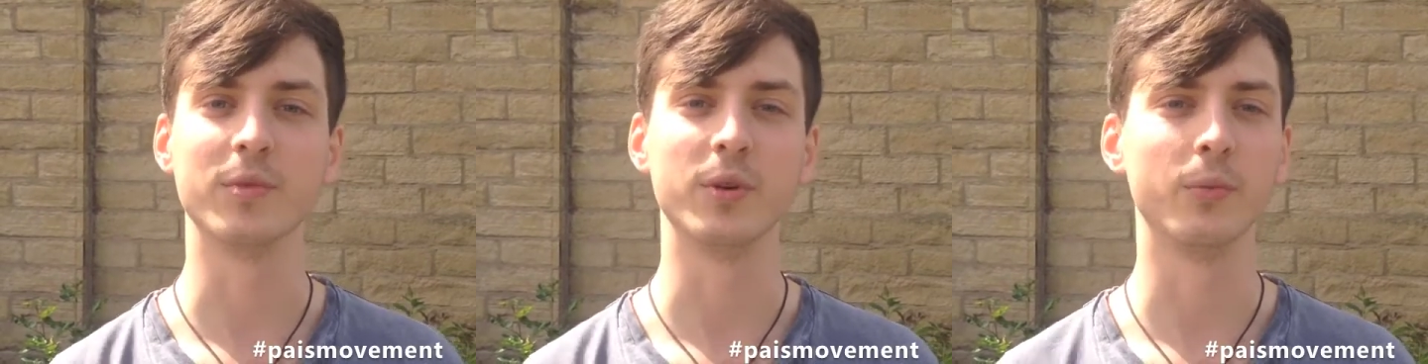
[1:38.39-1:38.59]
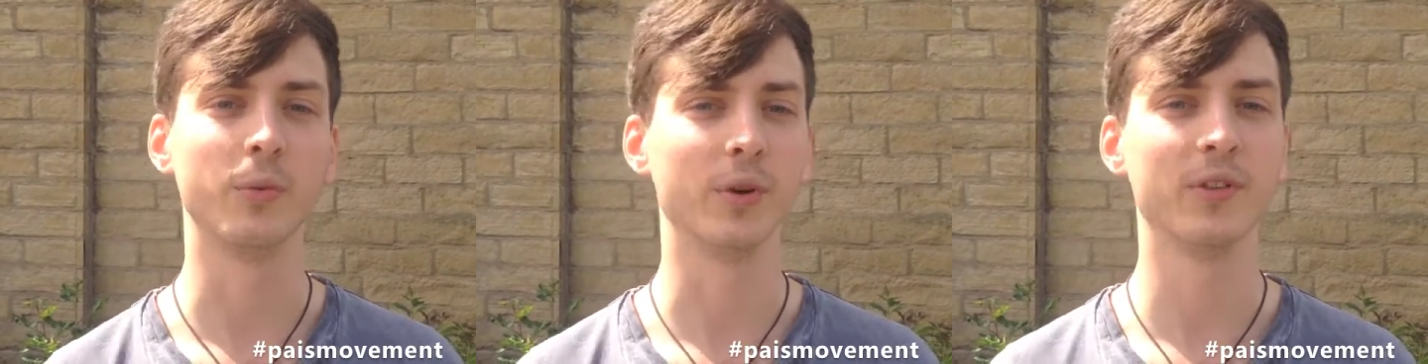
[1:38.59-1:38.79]

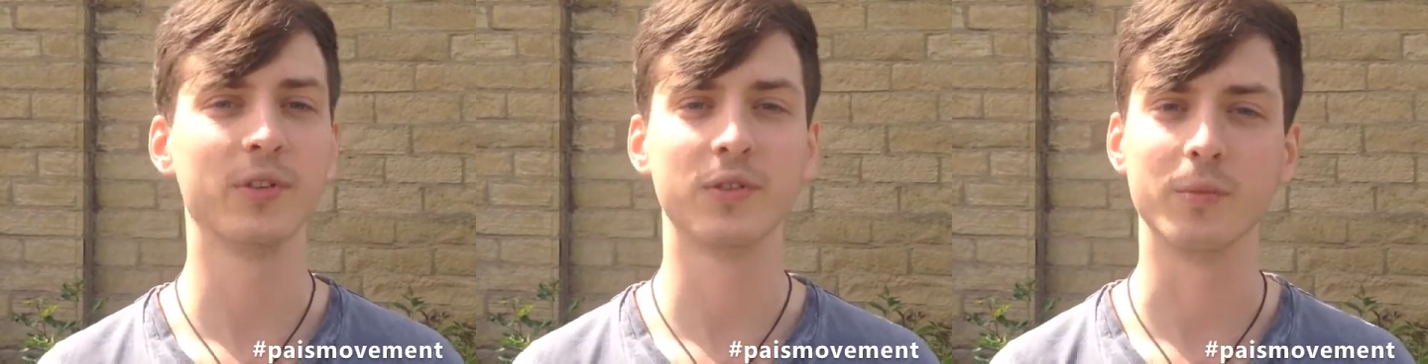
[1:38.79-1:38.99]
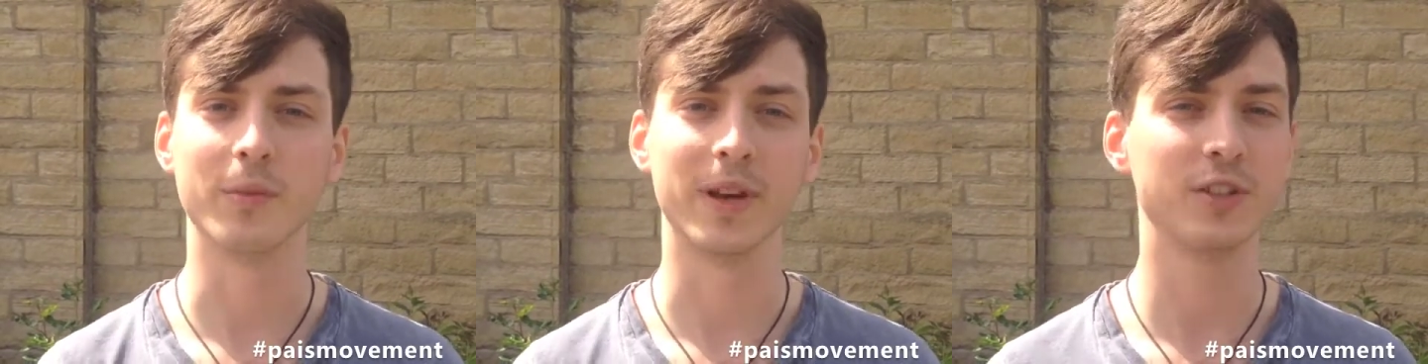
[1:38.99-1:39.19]
who wants
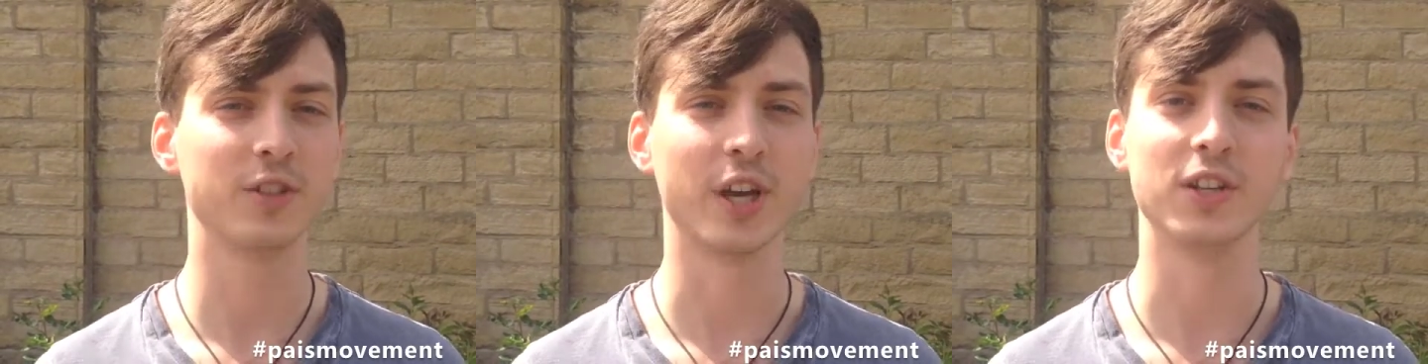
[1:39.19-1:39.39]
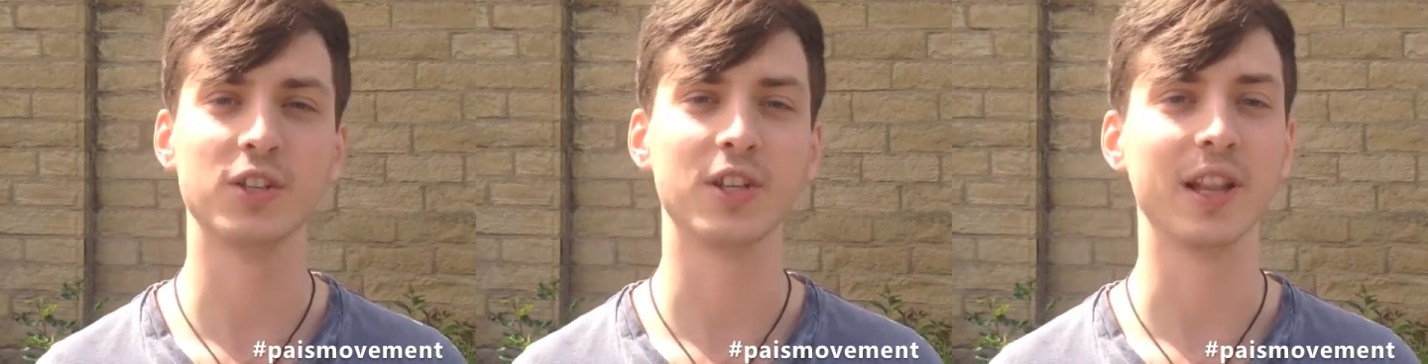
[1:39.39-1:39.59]
to
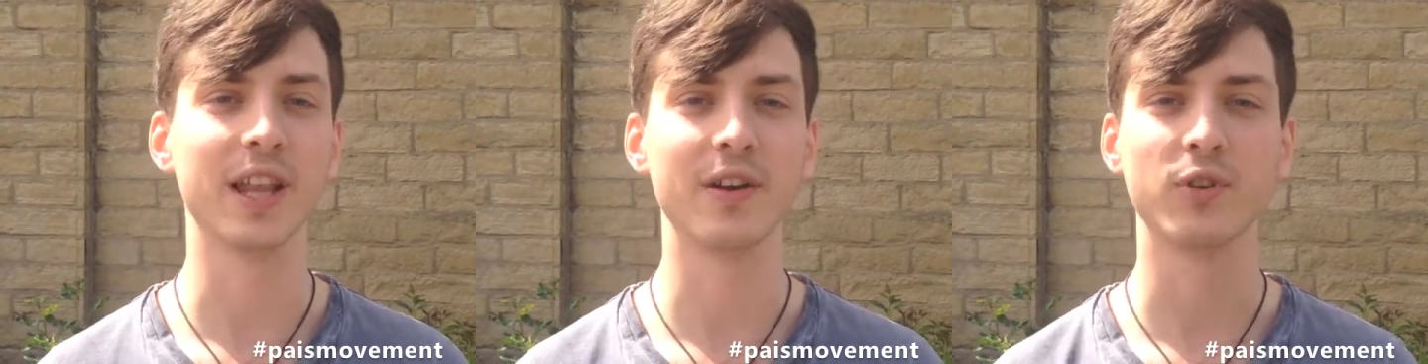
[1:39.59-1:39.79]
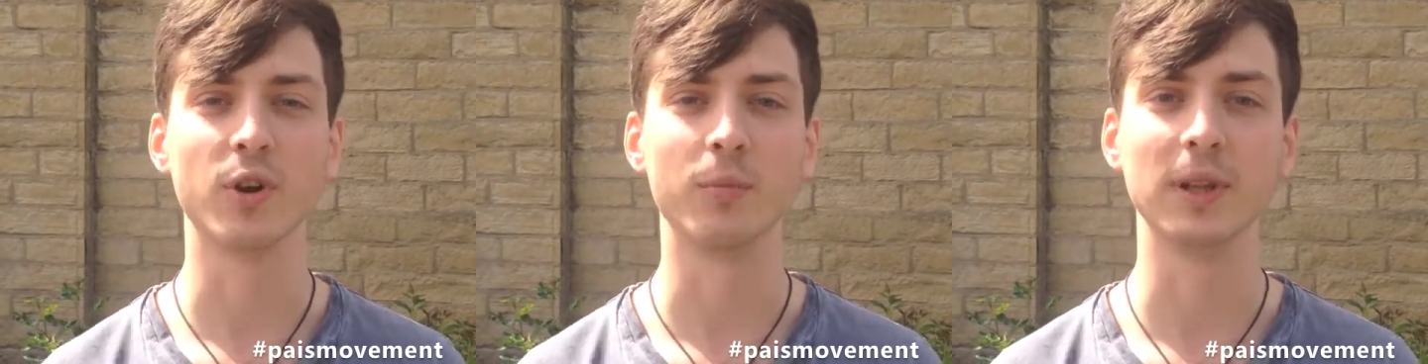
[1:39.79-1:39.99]
change their
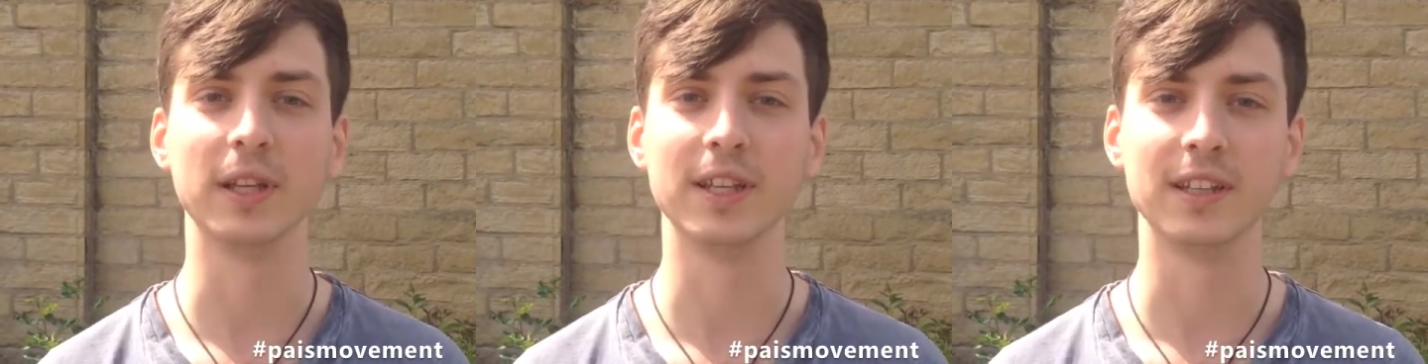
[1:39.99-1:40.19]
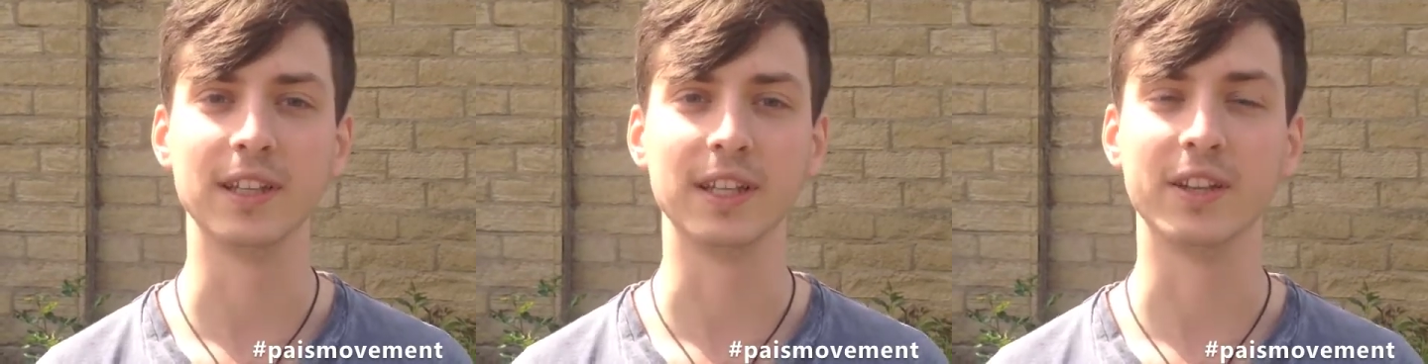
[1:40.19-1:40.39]
life
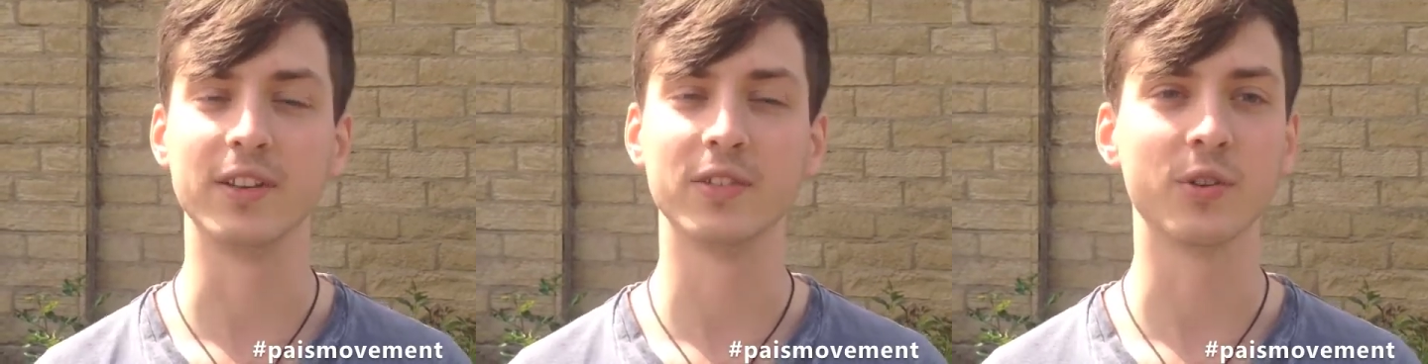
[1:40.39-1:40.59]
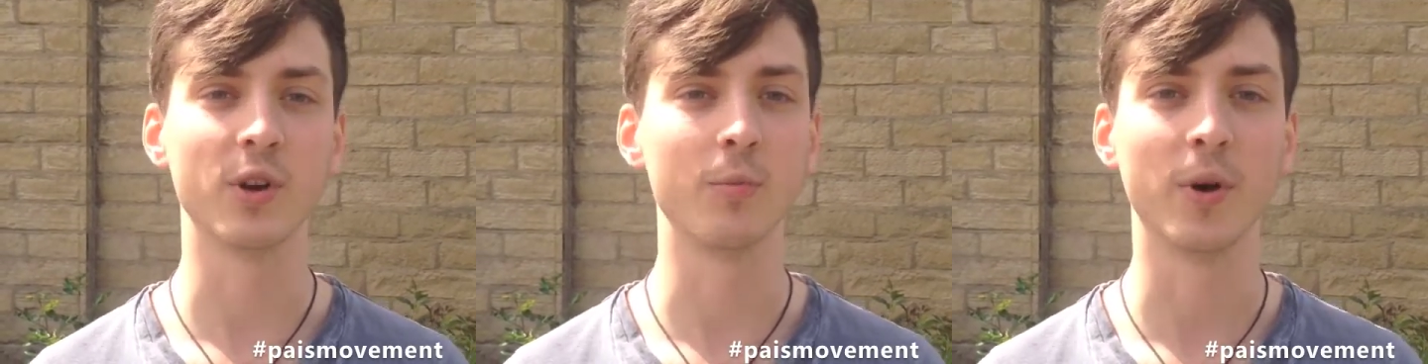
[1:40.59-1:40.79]
completely in a
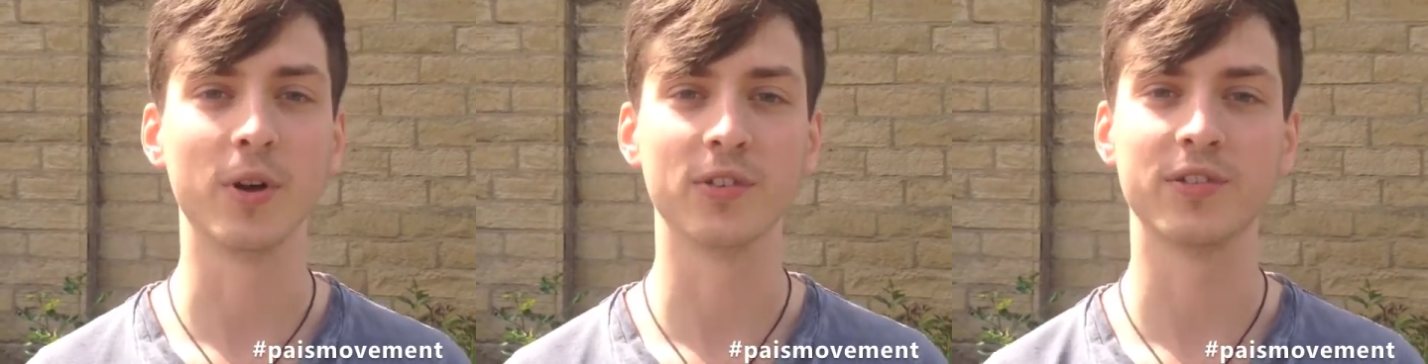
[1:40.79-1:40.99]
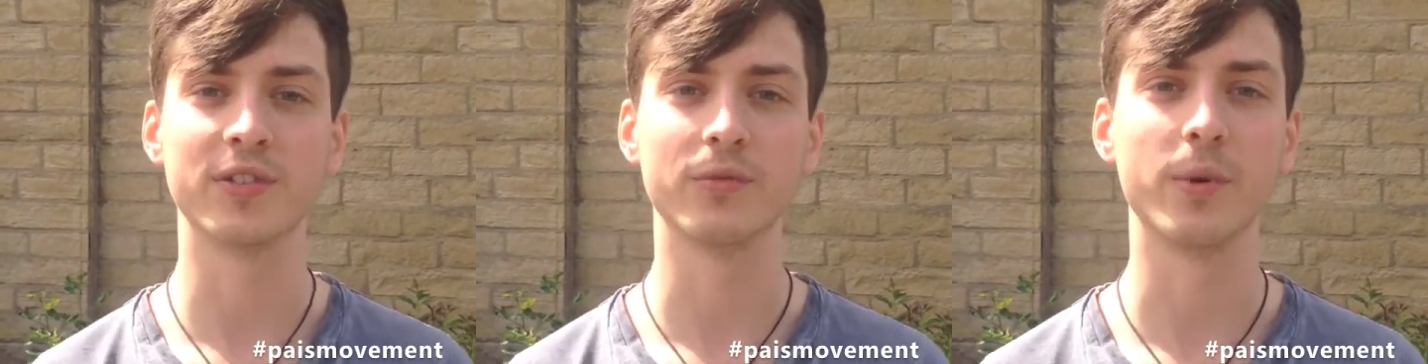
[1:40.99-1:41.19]
so
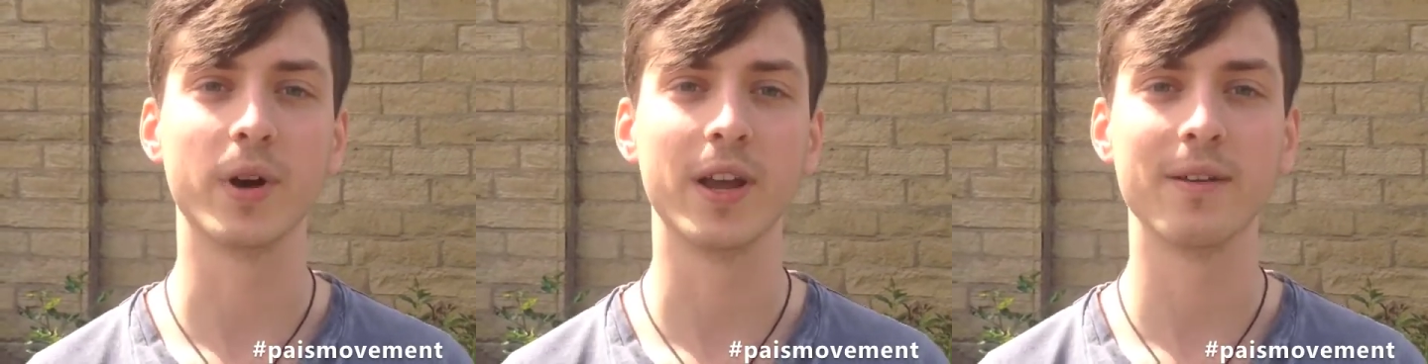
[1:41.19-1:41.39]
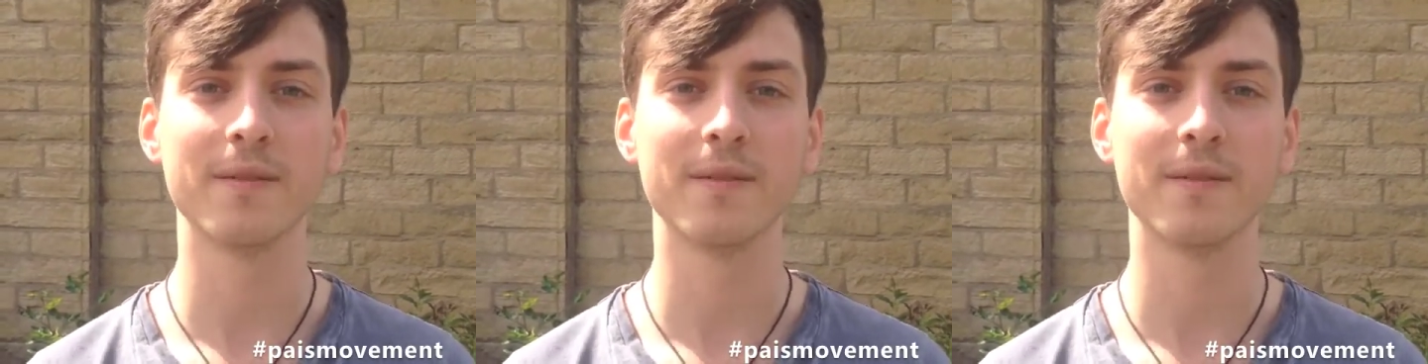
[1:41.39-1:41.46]
positive